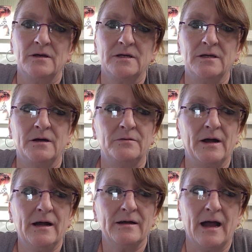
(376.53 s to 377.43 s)
You
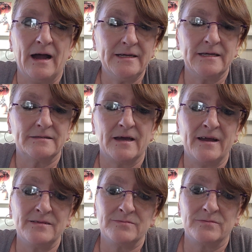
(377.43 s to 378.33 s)
know, I get
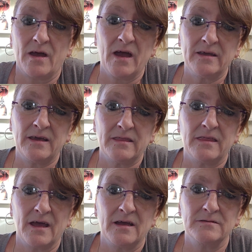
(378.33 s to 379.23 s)
that. I get
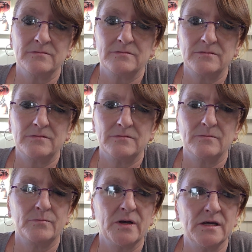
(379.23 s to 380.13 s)
that.
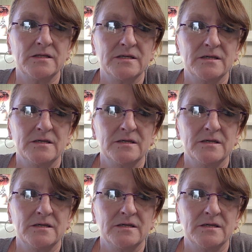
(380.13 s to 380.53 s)
But